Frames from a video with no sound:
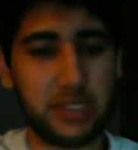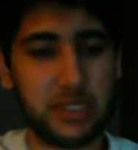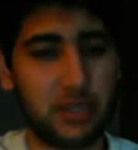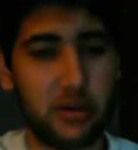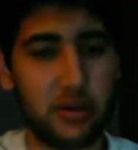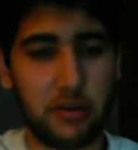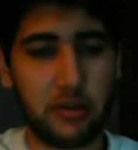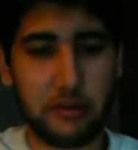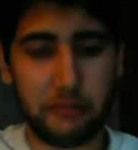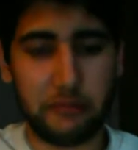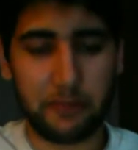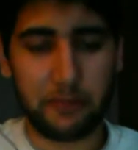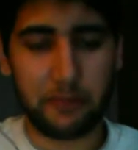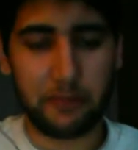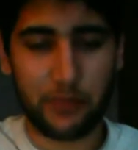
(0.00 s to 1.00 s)
of
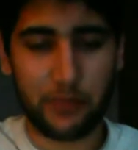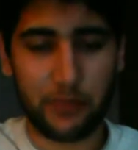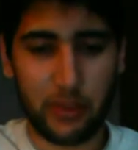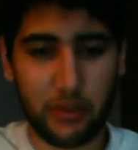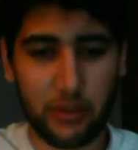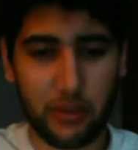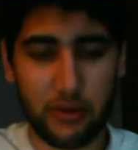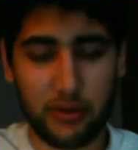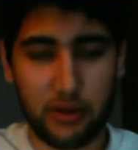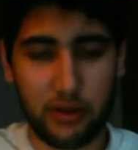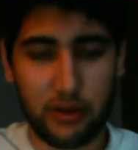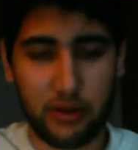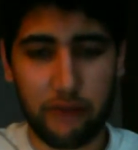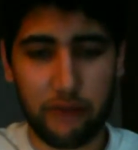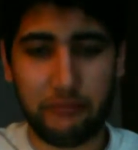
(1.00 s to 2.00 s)

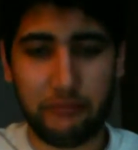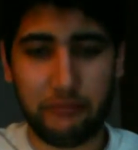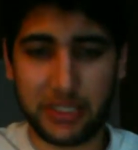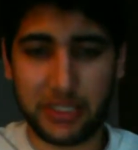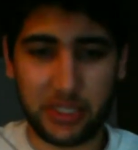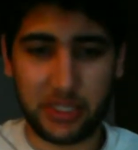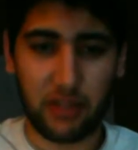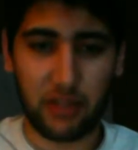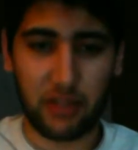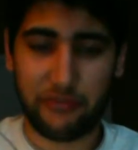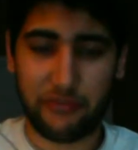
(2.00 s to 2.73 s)
myself.